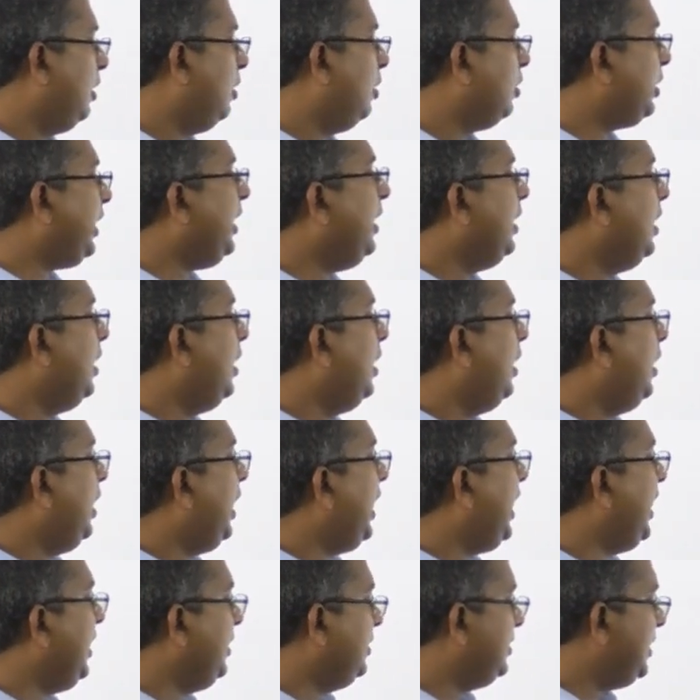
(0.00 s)
Okay,
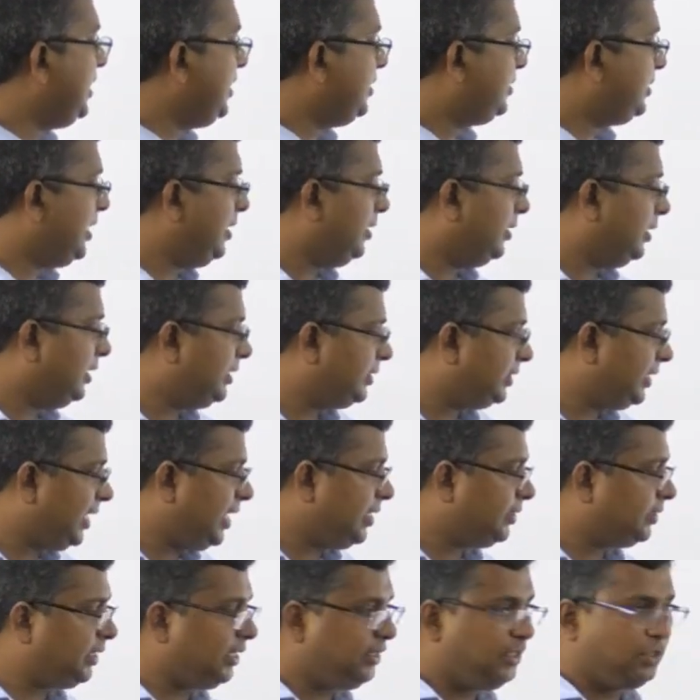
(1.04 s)
and they see it
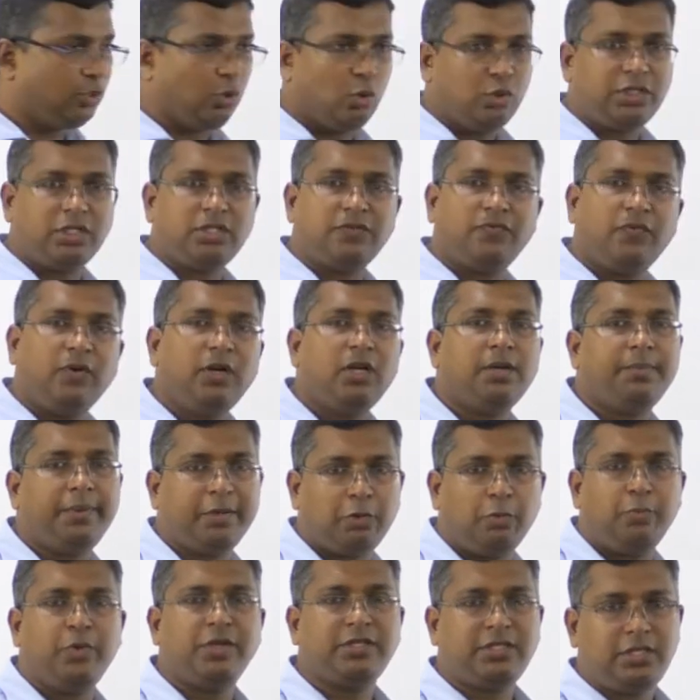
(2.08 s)
says that the source is World
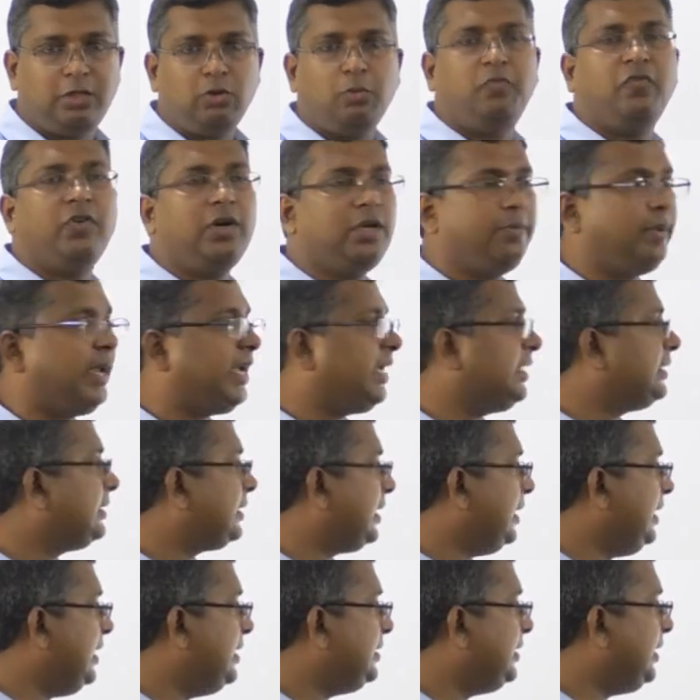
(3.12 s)
Bank. Obviously World Bank is
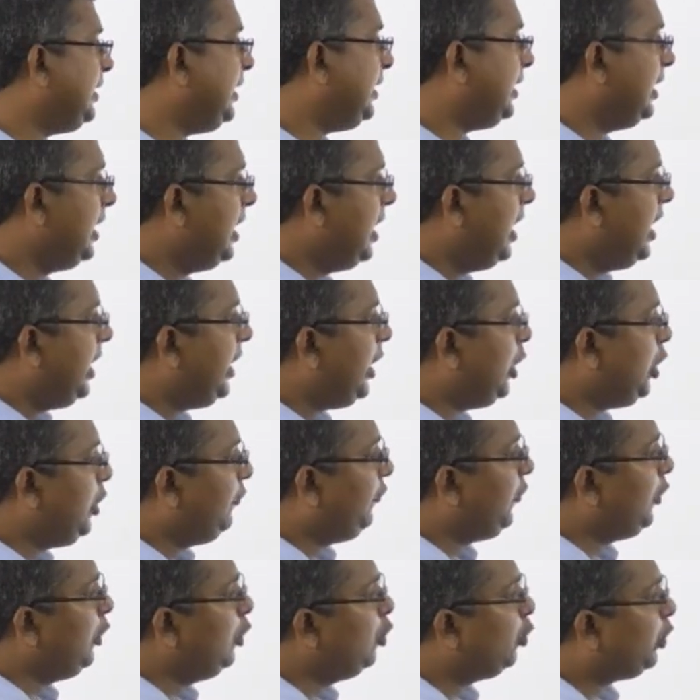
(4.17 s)
releasing it. Now
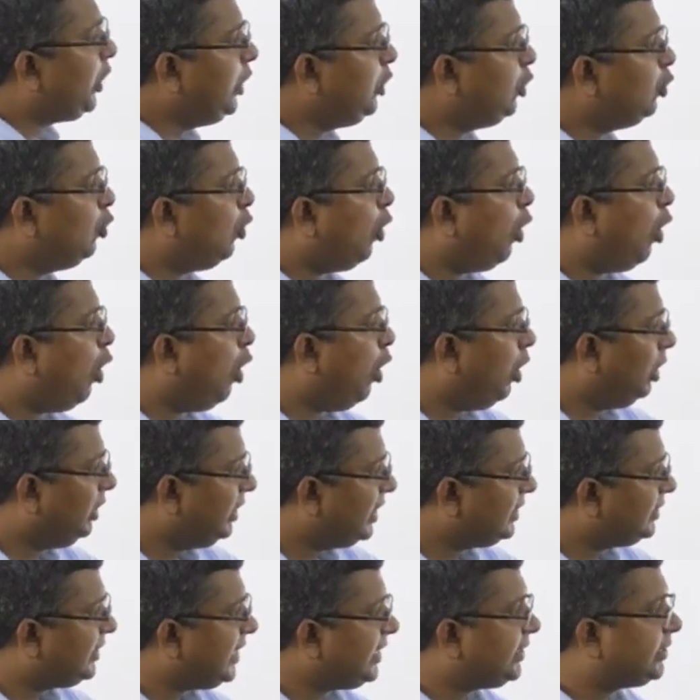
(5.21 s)
if you look into all
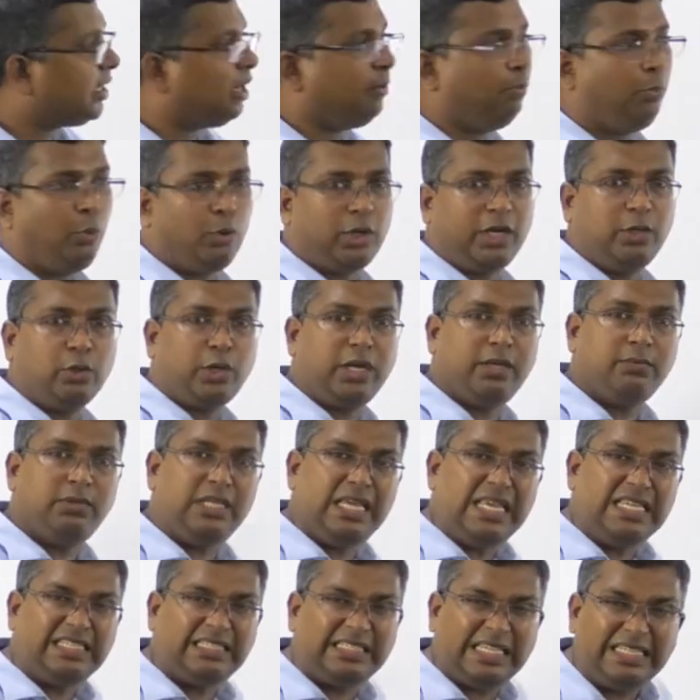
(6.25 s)
the six components, okay,
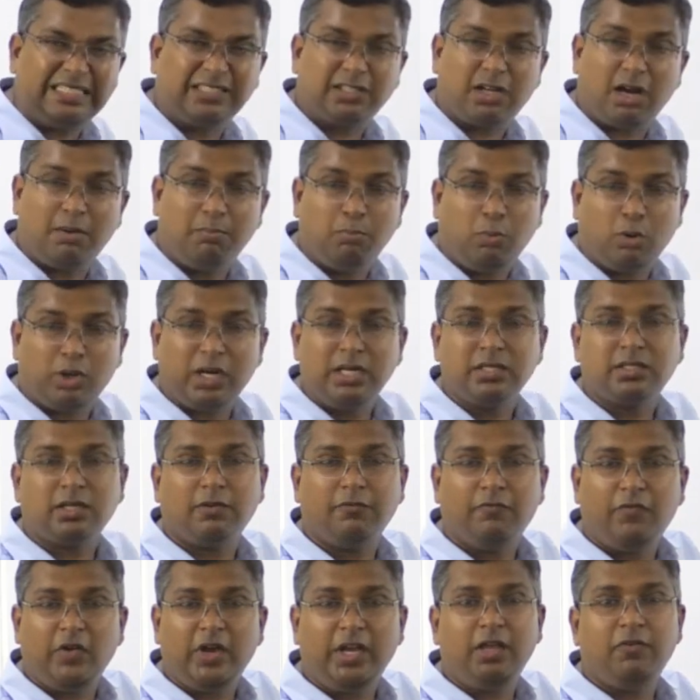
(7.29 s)
these six components are
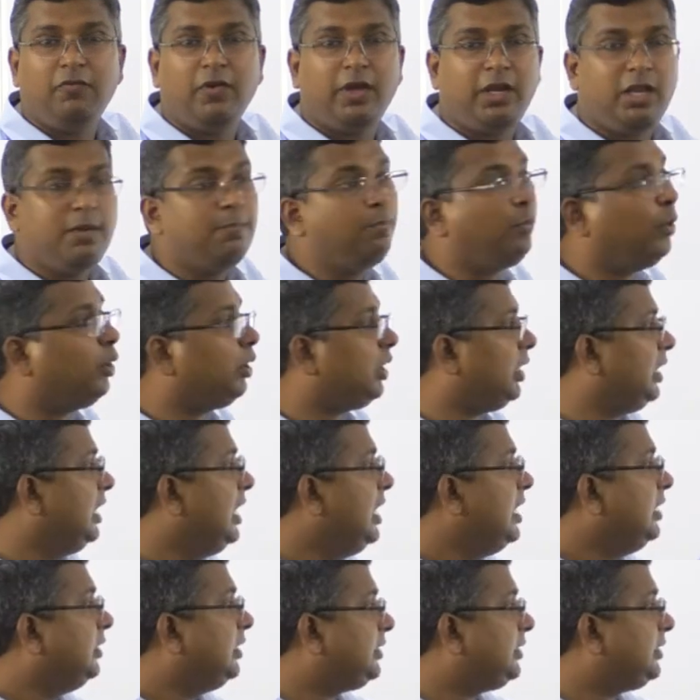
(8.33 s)
very very important.